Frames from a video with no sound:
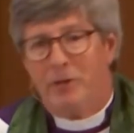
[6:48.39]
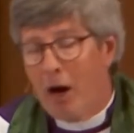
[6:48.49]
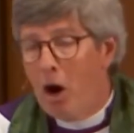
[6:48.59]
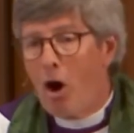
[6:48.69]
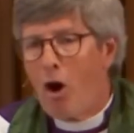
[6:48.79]

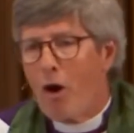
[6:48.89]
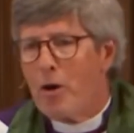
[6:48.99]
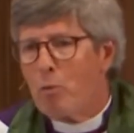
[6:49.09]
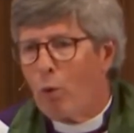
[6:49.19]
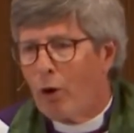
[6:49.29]
the heart
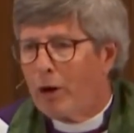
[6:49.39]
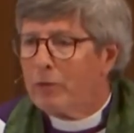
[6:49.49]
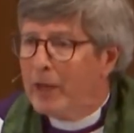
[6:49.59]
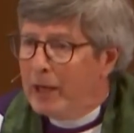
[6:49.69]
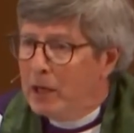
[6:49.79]
work
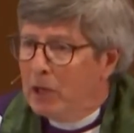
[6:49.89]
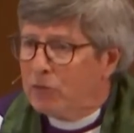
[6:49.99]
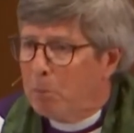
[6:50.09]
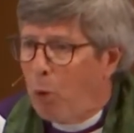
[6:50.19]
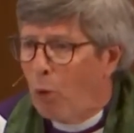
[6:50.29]
that
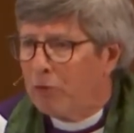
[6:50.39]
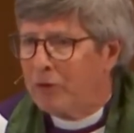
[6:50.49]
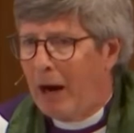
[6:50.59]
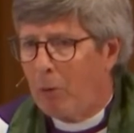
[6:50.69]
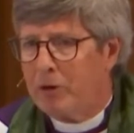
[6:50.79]
supports
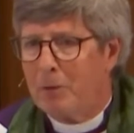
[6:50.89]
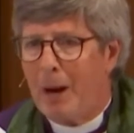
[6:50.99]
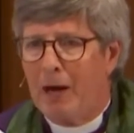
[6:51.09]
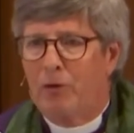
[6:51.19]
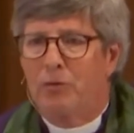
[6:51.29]
our
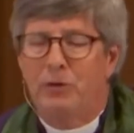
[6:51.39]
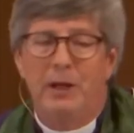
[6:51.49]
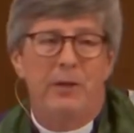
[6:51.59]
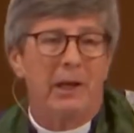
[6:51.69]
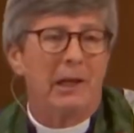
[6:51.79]
democracy
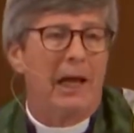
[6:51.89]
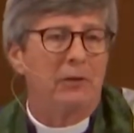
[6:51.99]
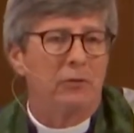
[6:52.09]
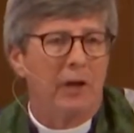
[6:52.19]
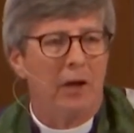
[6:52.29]
that
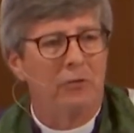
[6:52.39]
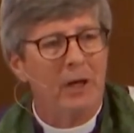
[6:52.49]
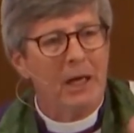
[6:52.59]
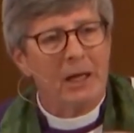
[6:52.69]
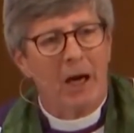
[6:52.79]
lets us
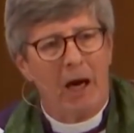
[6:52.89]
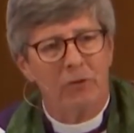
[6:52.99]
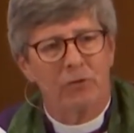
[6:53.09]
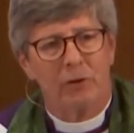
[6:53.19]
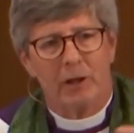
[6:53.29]

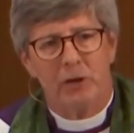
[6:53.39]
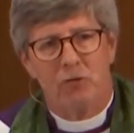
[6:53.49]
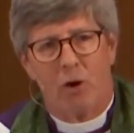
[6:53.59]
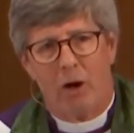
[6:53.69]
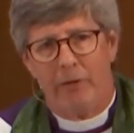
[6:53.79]
constantly
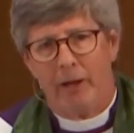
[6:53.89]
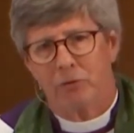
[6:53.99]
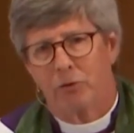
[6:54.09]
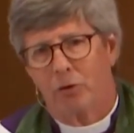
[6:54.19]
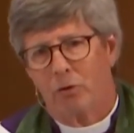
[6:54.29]
draw that
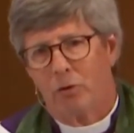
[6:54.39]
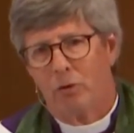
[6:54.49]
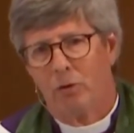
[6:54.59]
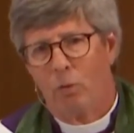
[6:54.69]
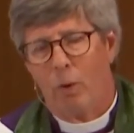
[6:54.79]

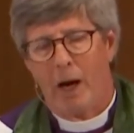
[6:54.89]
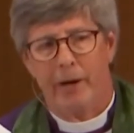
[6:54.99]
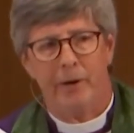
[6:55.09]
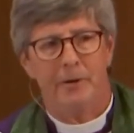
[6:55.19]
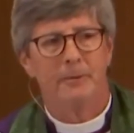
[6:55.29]
circle
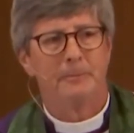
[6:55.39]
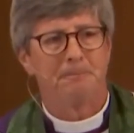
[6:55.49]
wider.